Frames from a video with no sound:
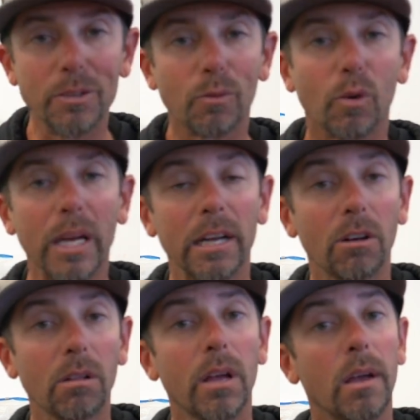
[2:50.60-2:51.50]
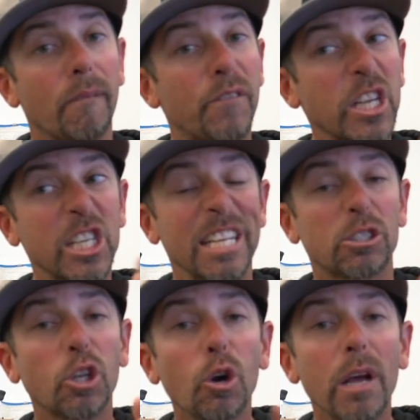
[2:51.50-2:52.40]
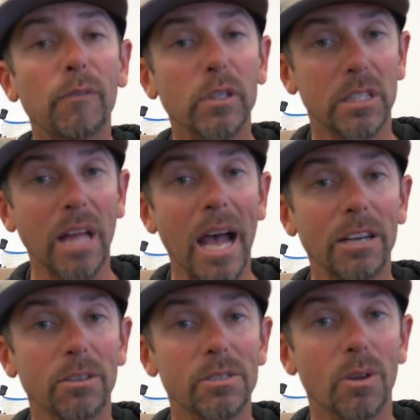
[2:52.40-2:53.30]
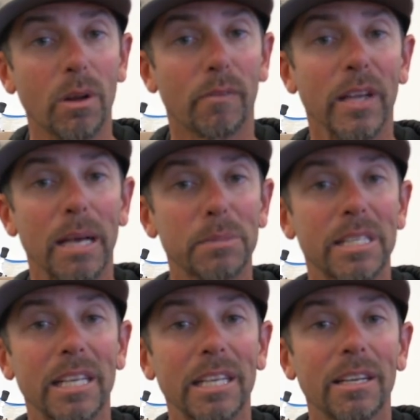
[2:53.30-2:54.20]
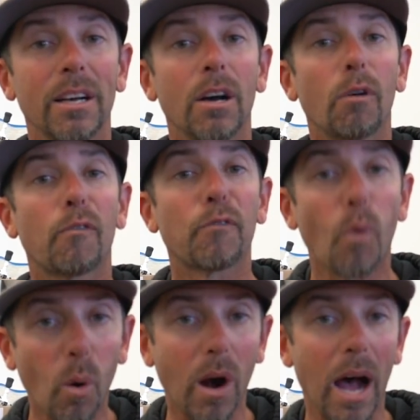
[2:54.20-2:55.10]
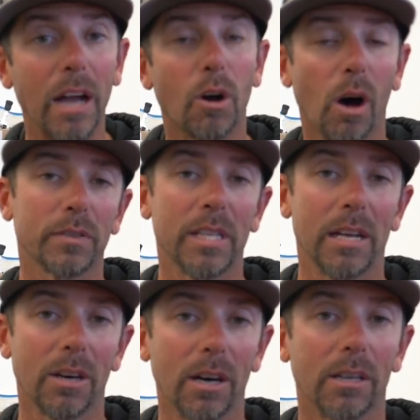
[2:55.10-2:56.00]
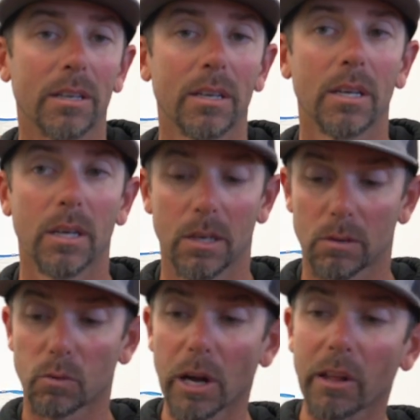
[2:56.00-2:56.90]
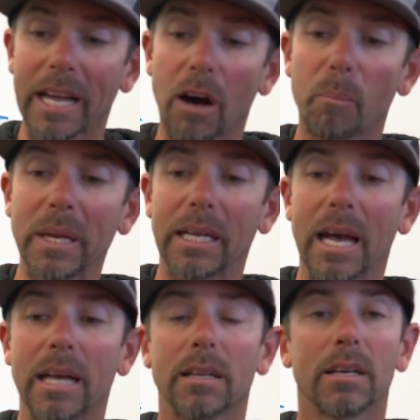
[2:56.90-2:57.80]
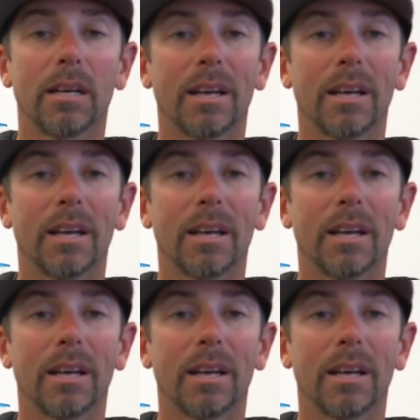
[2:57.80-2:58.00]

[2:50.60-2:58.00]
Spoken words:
and the reel, fishing it two different styles on a VMC 4-aught offset hook. Really helped me get